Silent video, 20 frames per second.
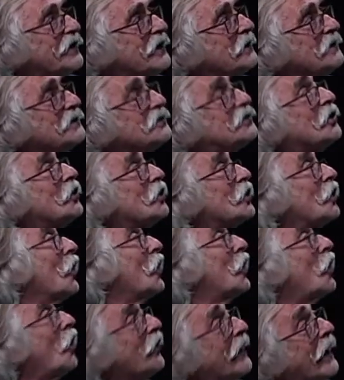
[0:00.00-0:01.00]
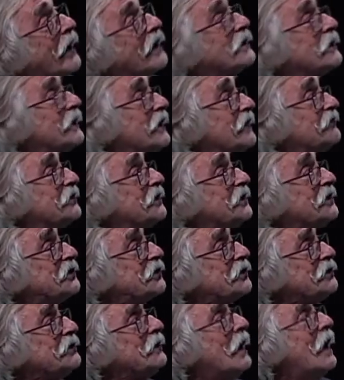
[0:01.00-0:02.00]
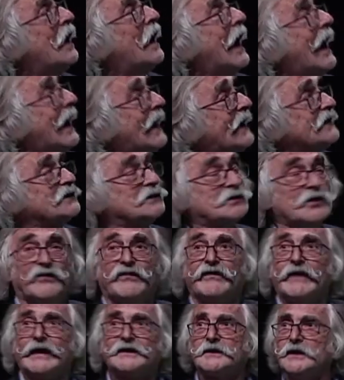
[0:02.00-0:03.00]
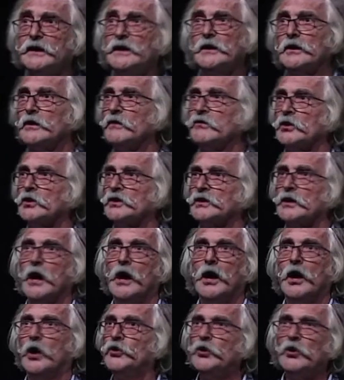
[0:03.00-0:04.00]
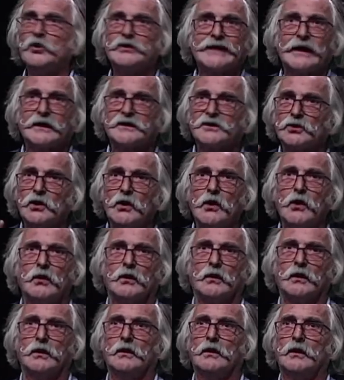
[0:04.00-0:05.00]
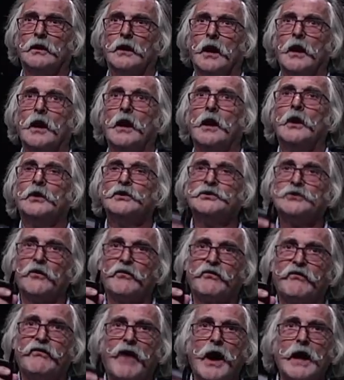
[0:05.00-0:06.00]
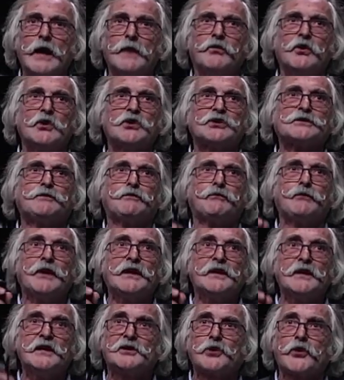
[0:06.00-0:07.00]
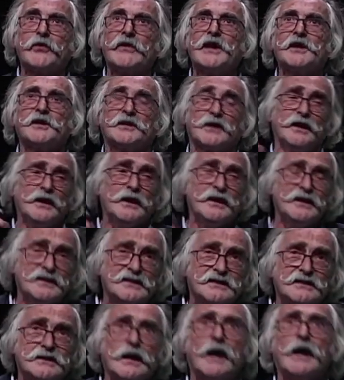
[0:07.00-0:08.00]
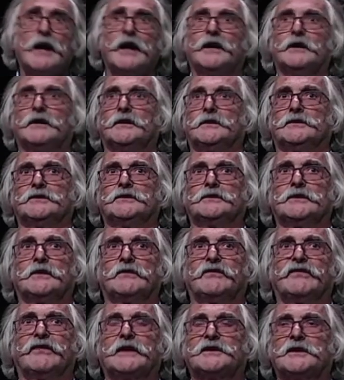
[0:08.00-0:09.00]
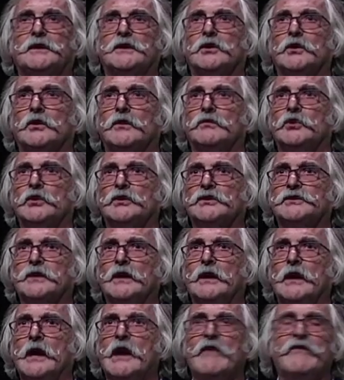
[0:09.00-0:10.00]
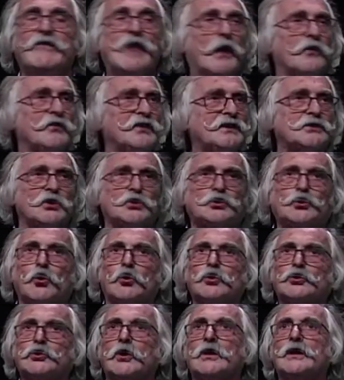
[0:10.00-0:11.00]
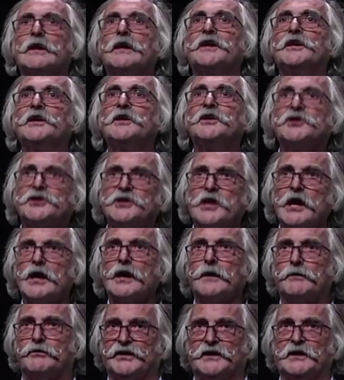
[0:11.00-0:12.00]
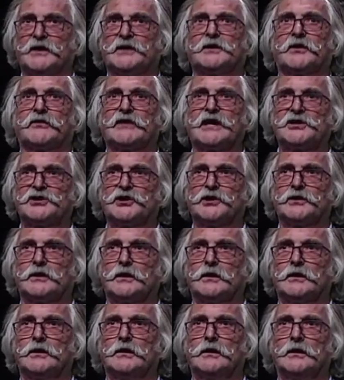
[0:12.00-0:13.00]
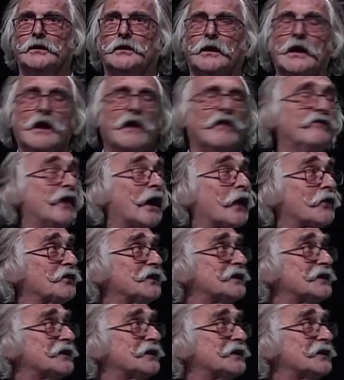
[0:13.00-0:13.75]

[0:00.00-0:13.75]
the connective tissue and the fatty lobule. Not at all. The fibers penetrate inside the fatty lobules. There is a total interpenetration. There is